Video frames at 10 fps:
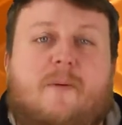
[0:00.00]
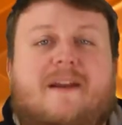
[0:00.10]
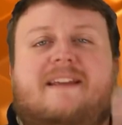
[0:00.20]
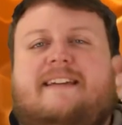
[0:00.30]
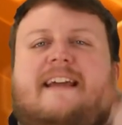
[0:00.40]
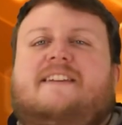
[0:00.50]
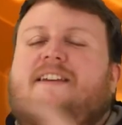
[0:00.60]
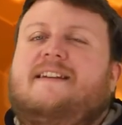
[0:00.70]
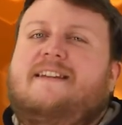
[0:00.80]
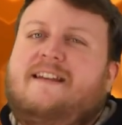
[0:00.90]
But in case
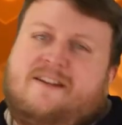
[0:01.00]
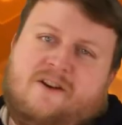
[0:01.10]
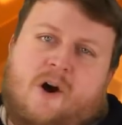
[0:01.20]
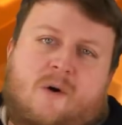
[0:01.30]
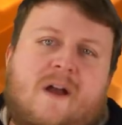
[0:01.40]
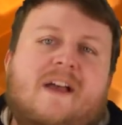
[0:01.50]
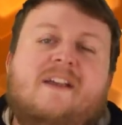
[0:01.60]
you didn't know,